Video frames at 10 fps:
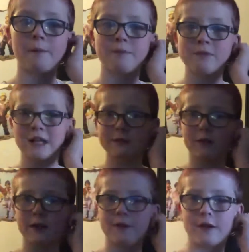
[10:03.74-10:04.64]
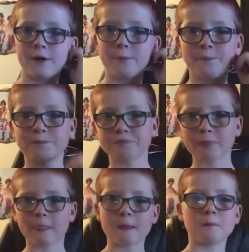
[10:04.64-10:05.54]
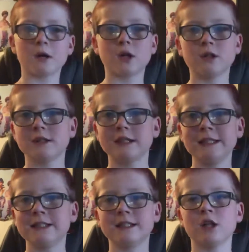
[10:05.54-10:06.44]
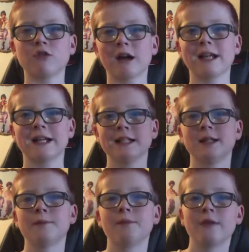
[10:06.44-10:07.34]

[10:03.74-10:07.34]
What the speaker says: that's fine though, because he's still ranking them.